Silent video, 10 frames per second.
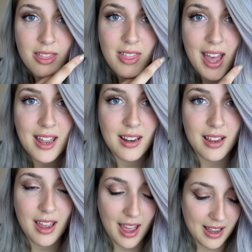
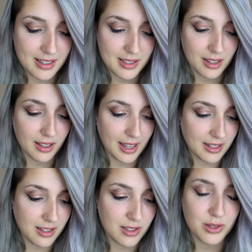that has
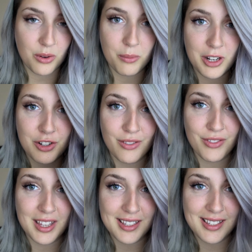collected so much
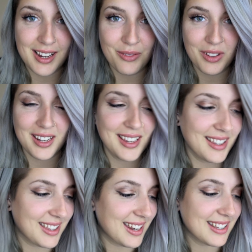of this stuff in
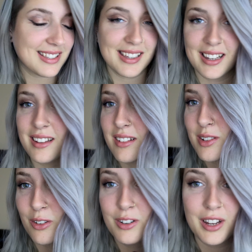it that it's like
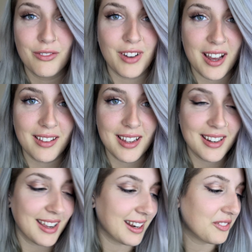turning violet,
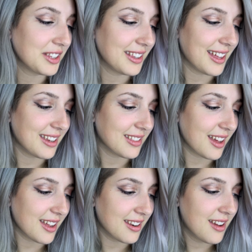and I really like
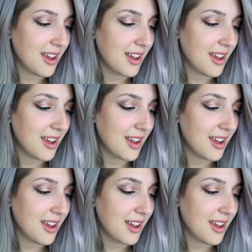that.